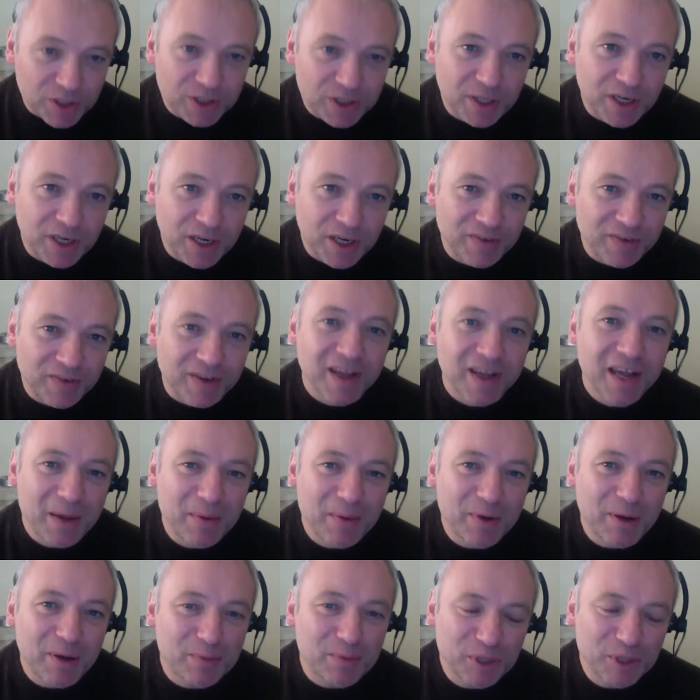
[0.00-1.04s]
So it
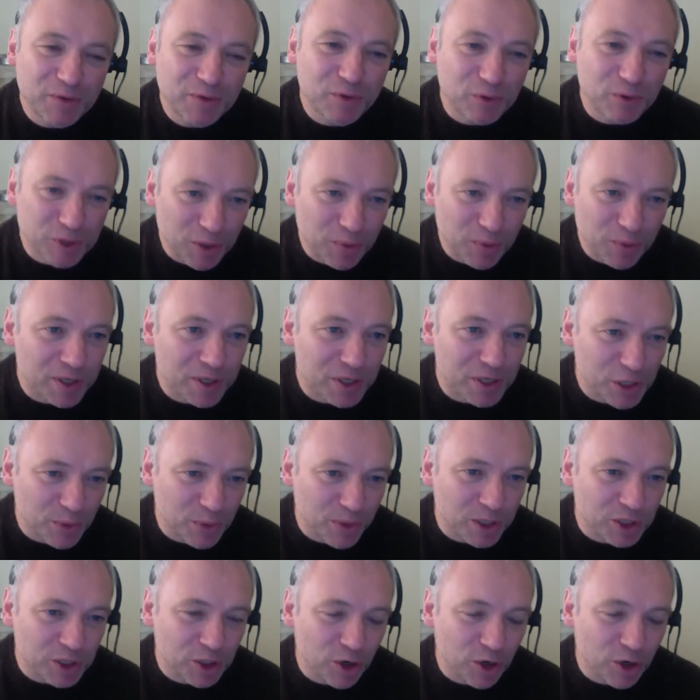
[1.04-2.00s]
becomes difficult to know when to switch